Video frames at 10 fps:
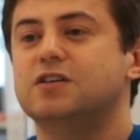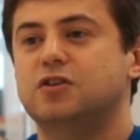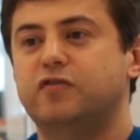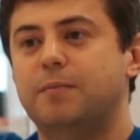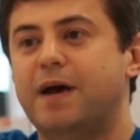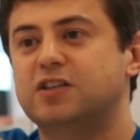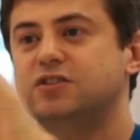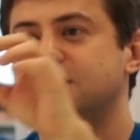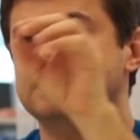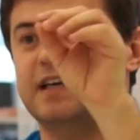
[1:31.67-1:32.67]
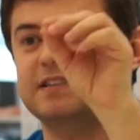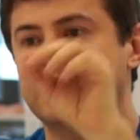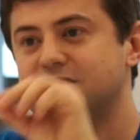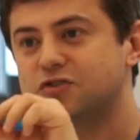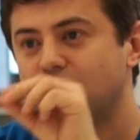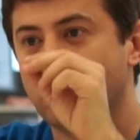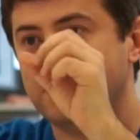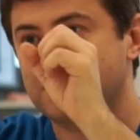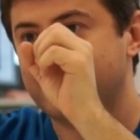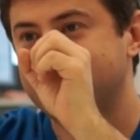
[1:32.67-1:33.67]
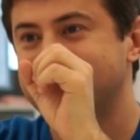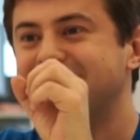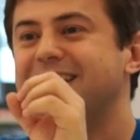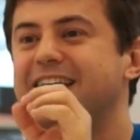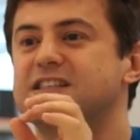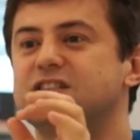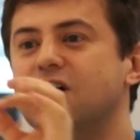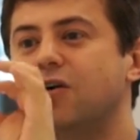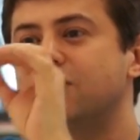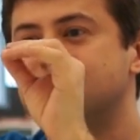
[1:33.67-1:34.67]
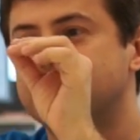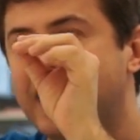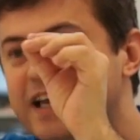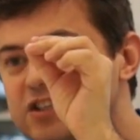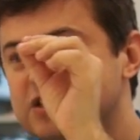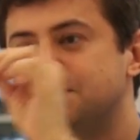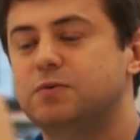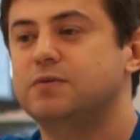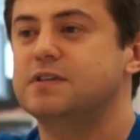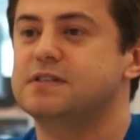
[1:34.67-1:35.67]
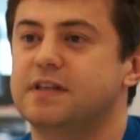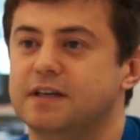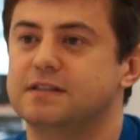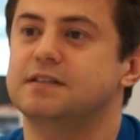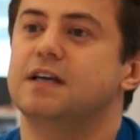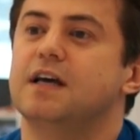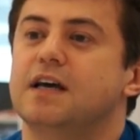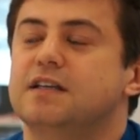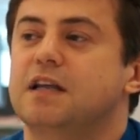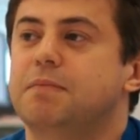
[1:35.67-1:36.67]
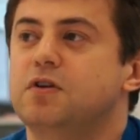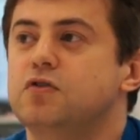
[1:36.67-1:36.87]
So if you imagine this as a drawing, right, as nodes and edges between these things, they can